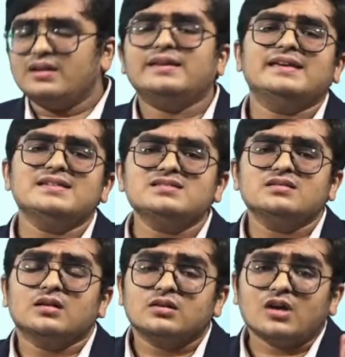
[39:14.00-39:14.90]
case.
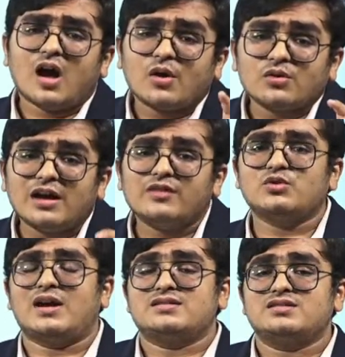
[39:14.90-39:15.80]
So how you have
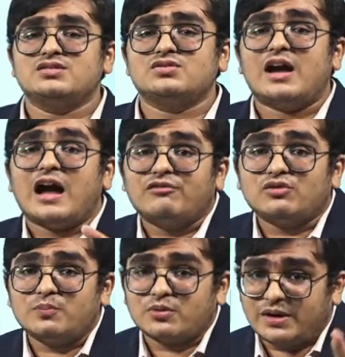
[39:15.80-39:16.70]
to answer is, you have
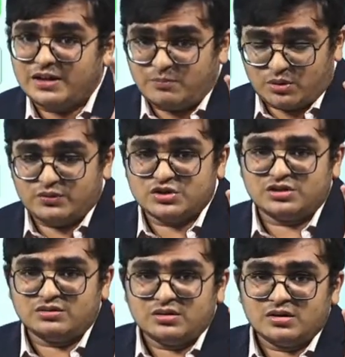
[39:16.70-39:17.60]
to provide a
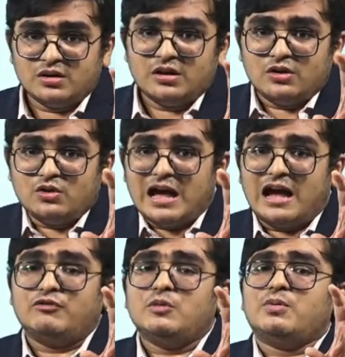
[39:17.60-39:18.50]
provision. You
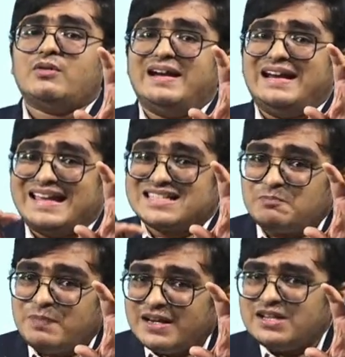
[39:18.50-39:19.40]
have to provide an
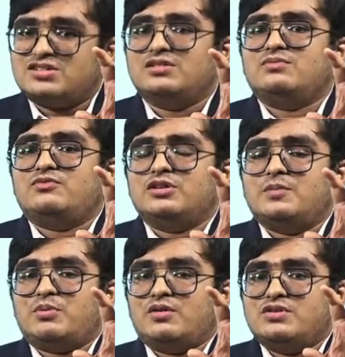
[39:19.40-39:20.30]
explanation for the
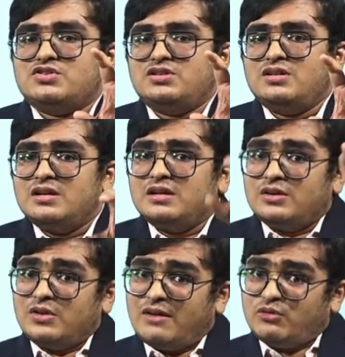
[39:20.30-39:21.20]
provision.
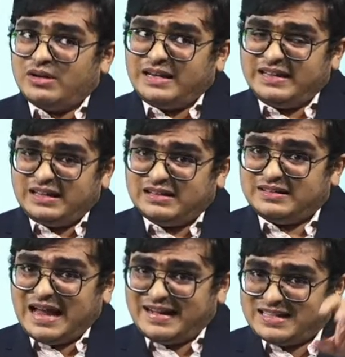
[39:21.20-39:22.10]
You have to link
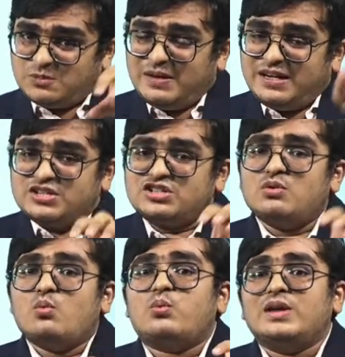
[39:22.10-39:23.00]
that
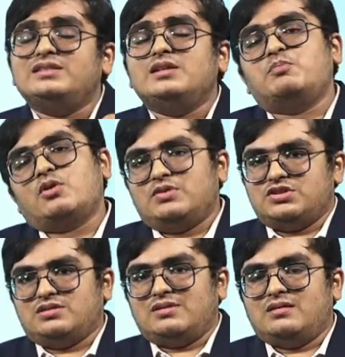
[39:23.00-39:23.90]
explanation with the
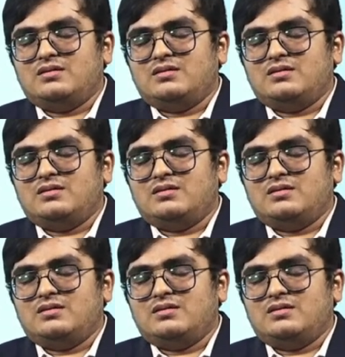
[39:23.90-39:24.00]
provision,